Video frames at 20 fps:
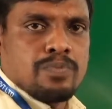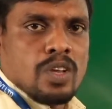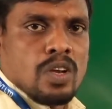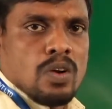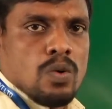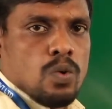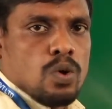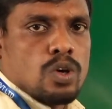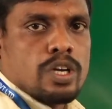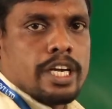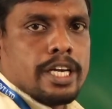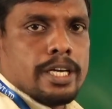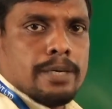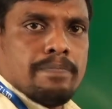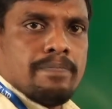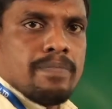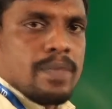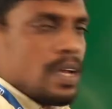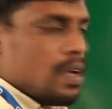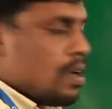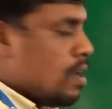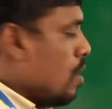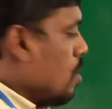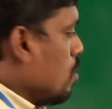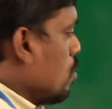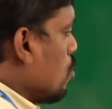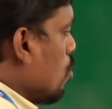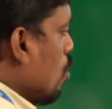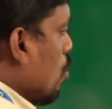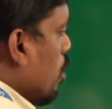Okay.
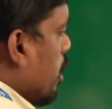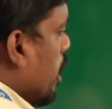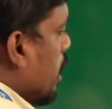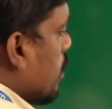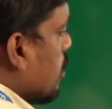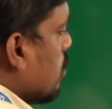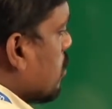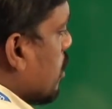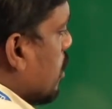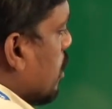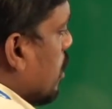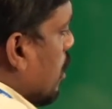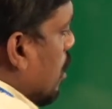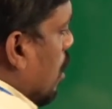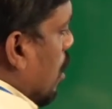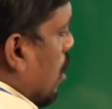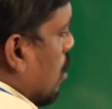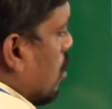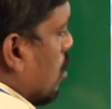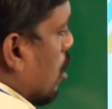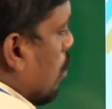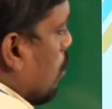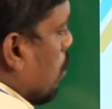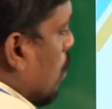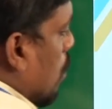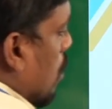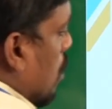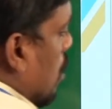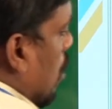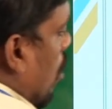So it is a
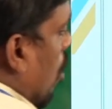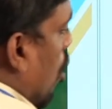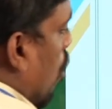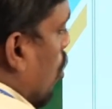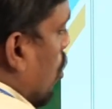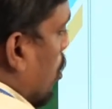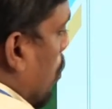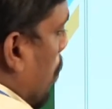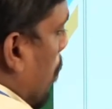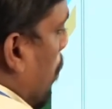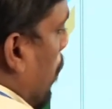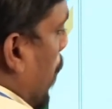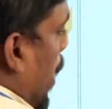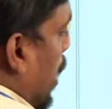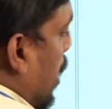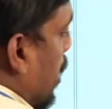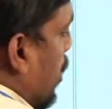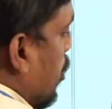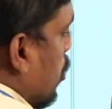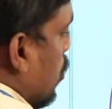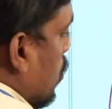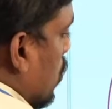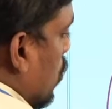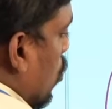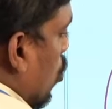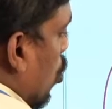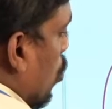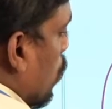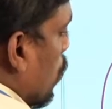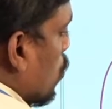double or paired
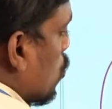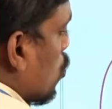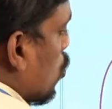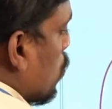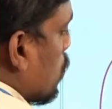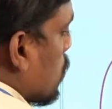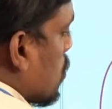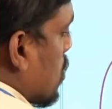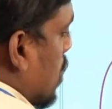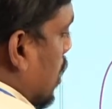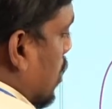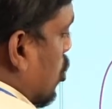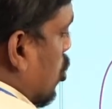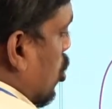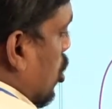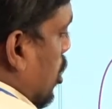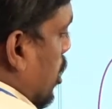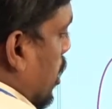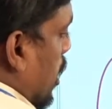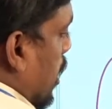chromosome structure.